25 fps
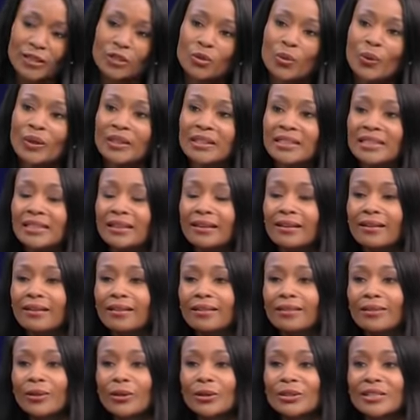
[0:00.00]

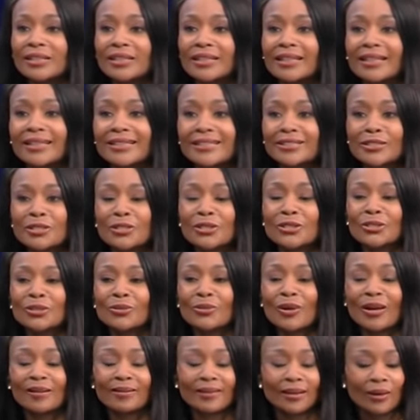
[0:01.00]
2030. It's just
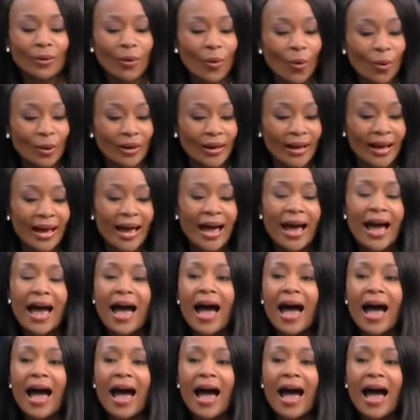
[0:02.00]
around the corner.